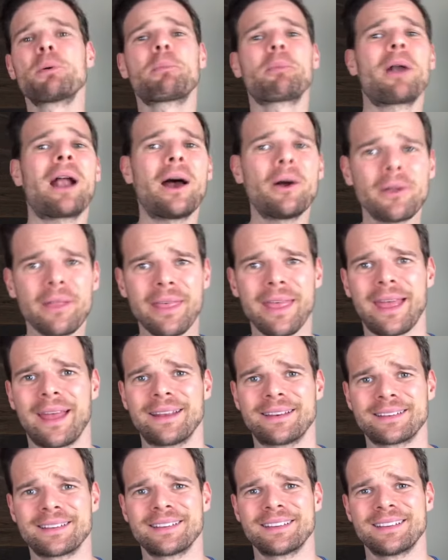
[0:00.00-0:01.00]
proud of
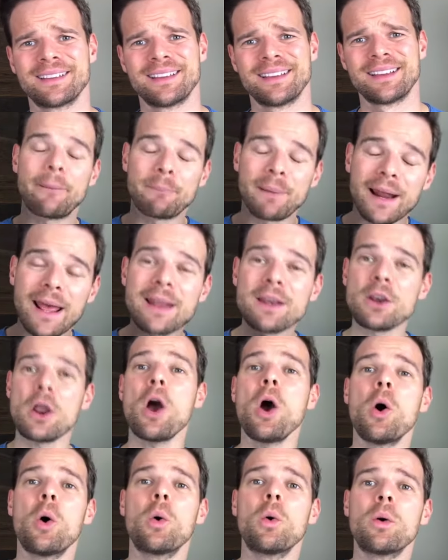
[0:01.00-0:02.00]
that. But I
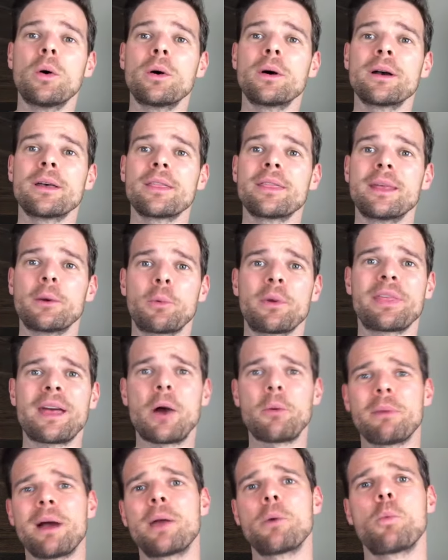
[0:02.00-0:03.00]
know that
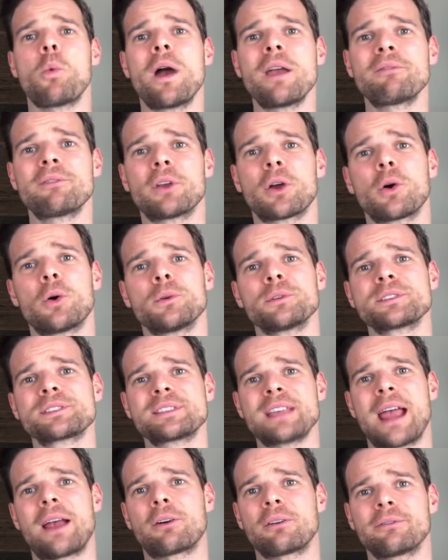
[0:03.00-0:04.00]
without my wife Nicole's
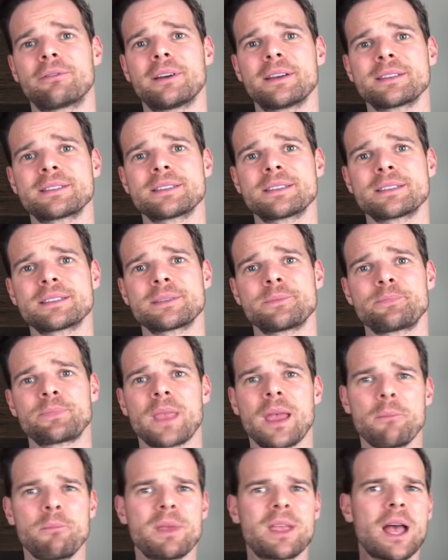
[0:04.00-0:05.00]
sacrifices,
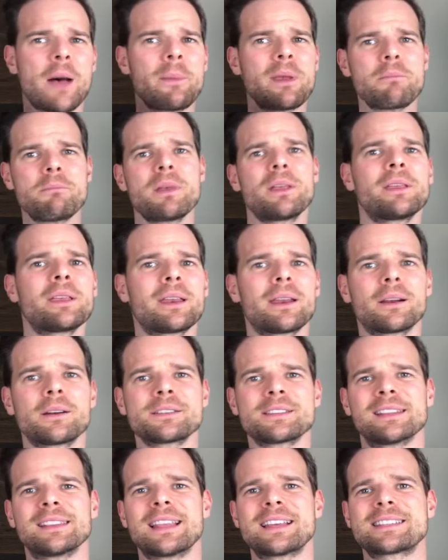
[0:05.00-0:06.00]
becoming
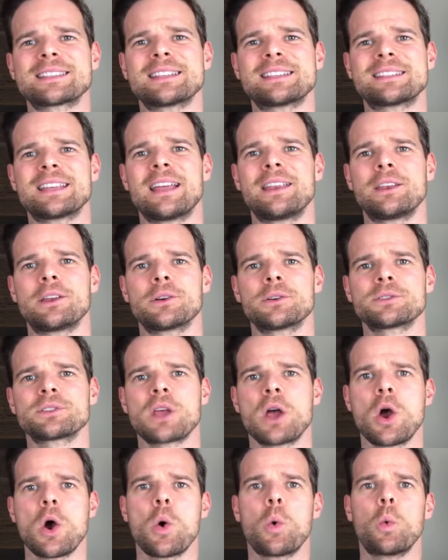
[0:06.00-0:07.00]
millionaires in less than ten years
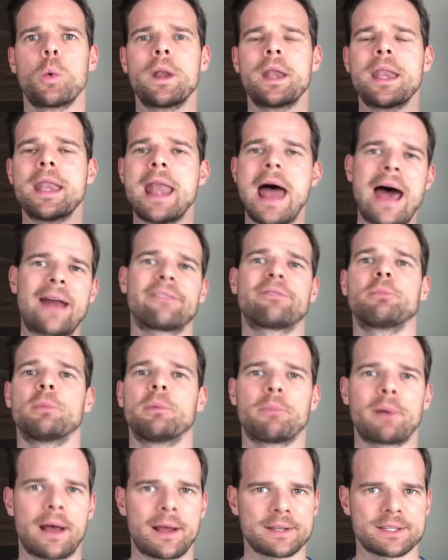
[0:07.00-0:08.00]
would not have been
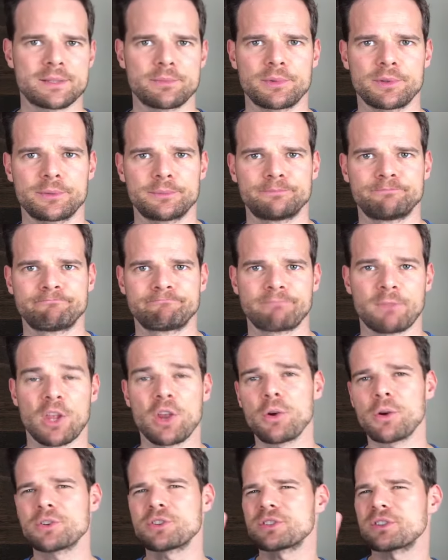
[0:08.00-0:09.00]
possible.
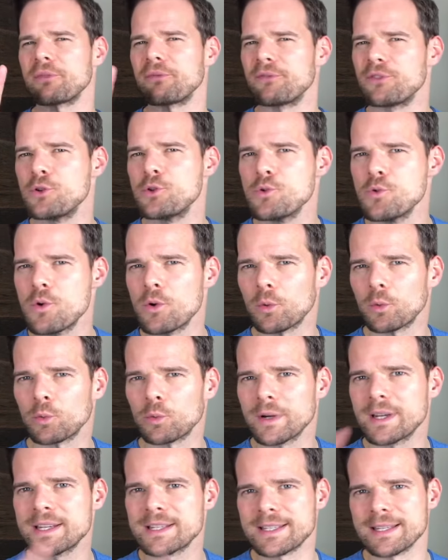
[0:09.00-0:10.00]
Here are just a few
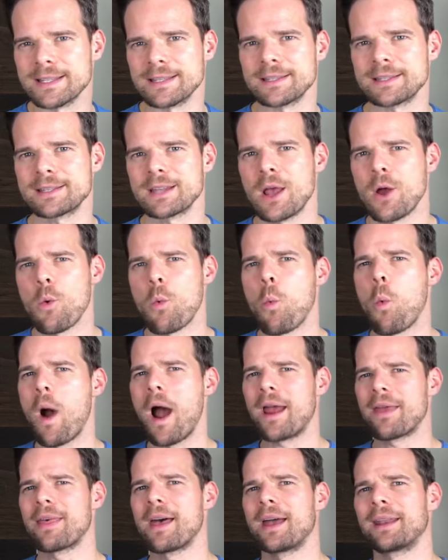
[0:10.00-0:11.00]
reasons
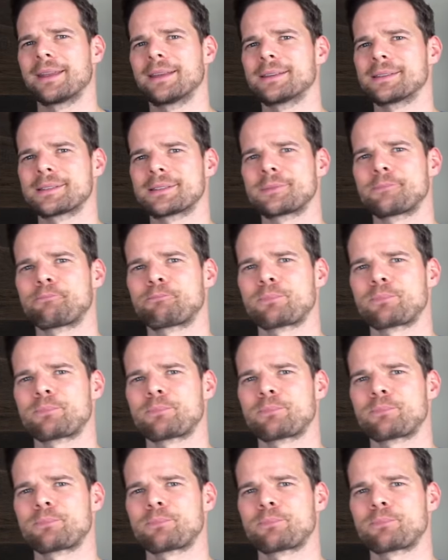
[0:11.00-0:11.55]
why that is.